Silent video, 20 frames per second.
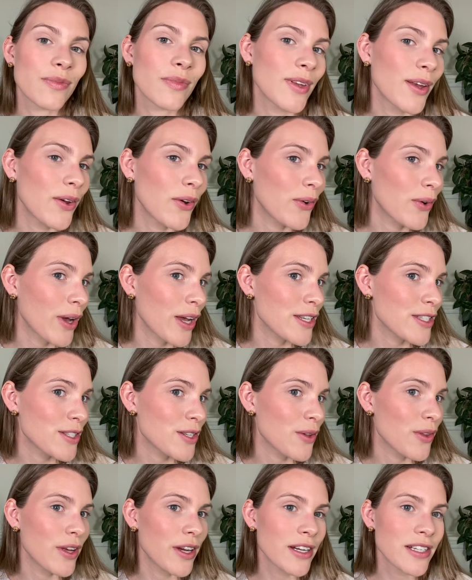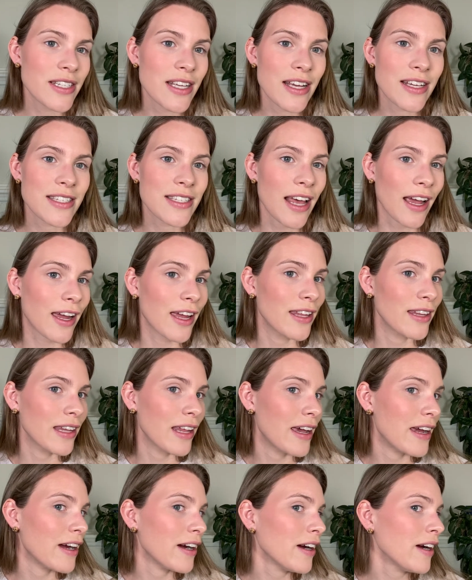Okay, so there's a second
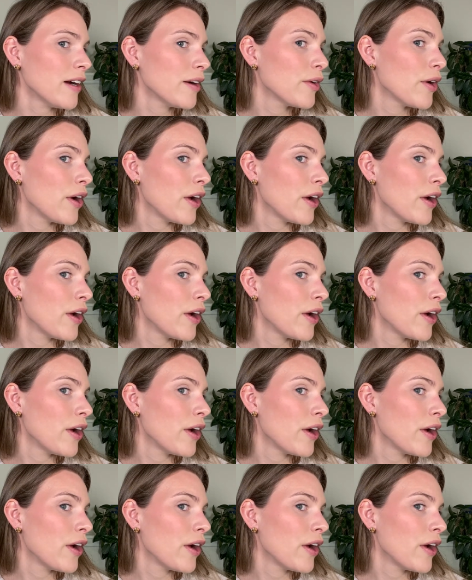layer